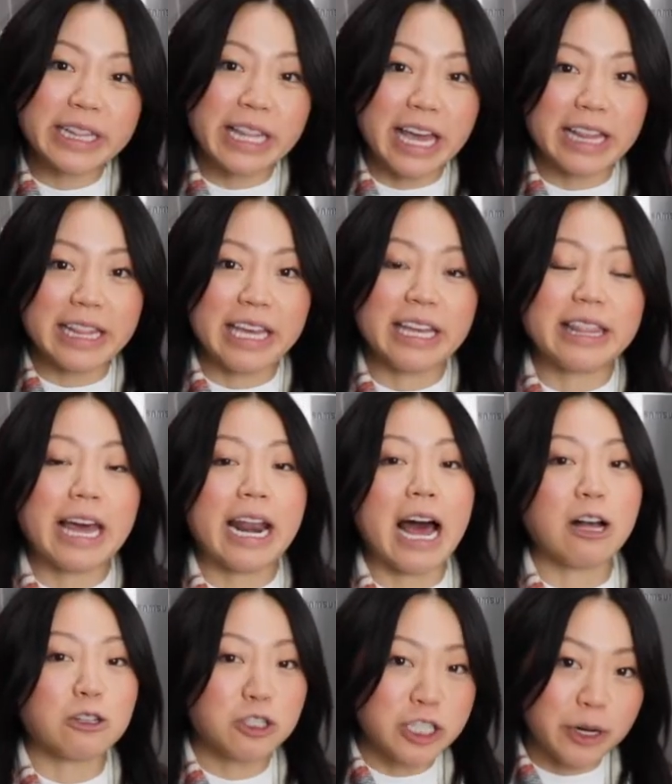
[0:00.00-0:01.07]
lately that
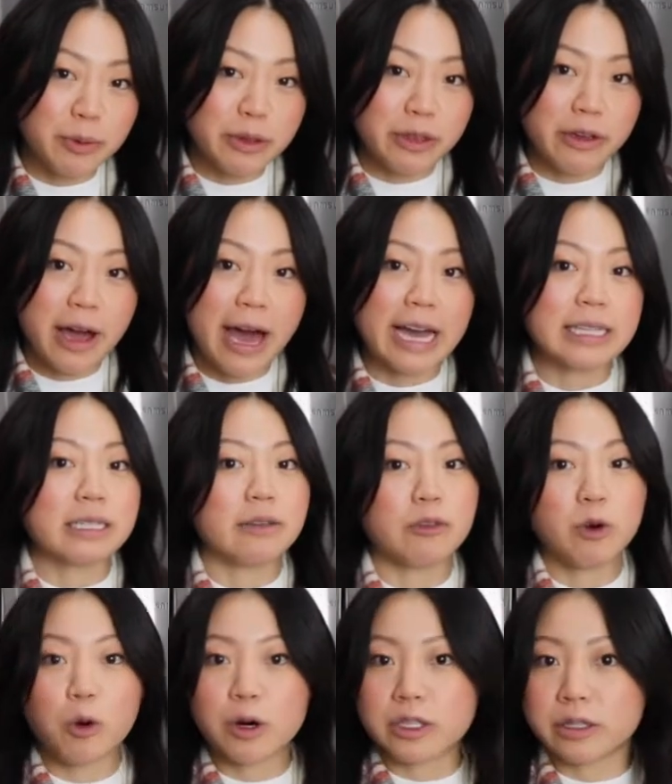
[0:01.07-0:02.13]
I'll share with you guys, and
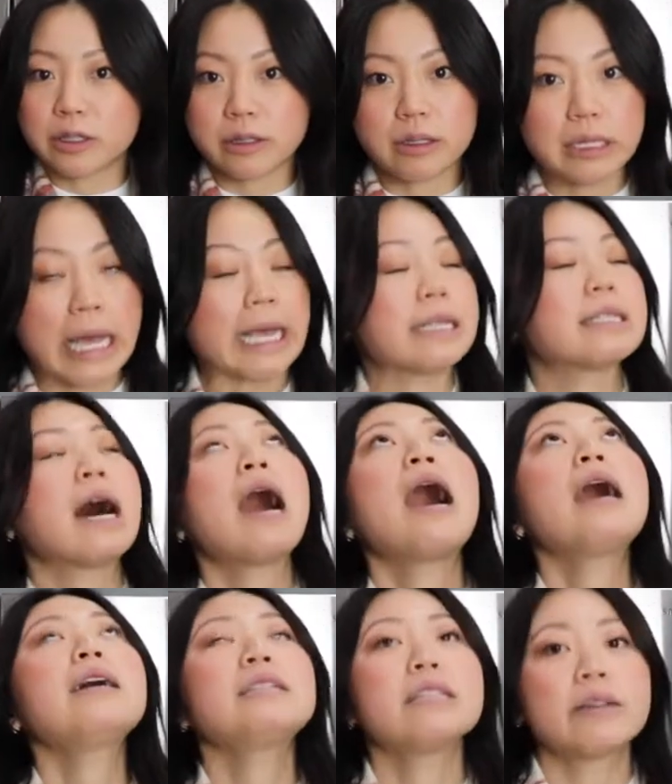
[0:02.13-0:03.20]
of course there's like
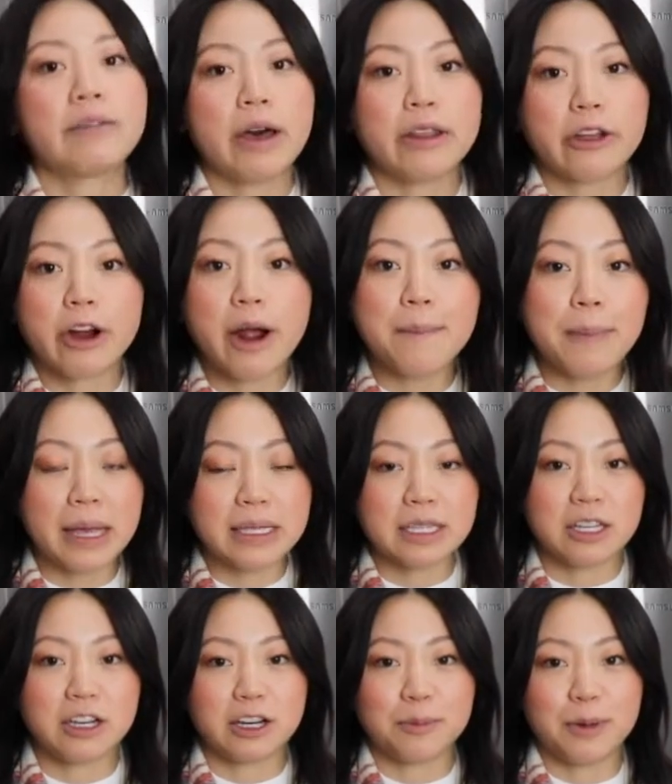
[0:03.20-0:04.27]
tons of other
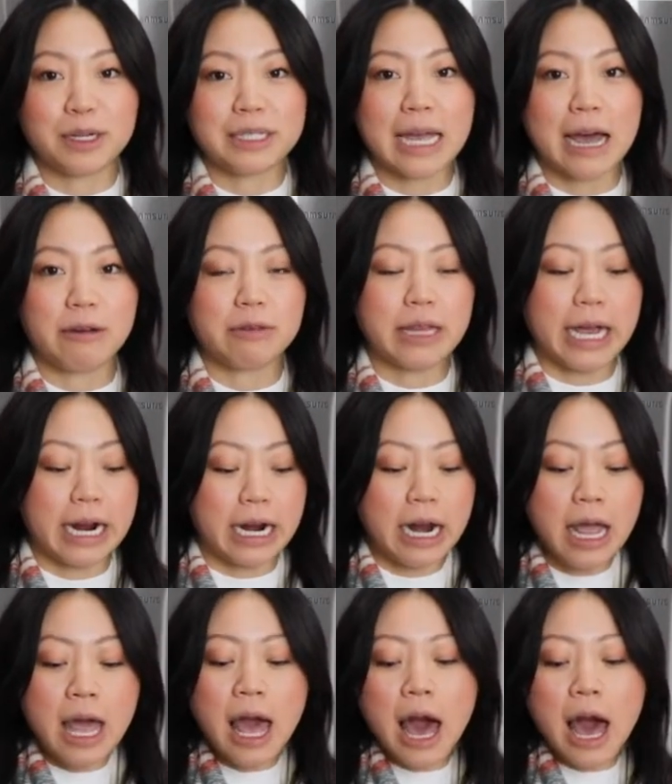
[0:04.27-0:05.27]
amazing cookbooks out there.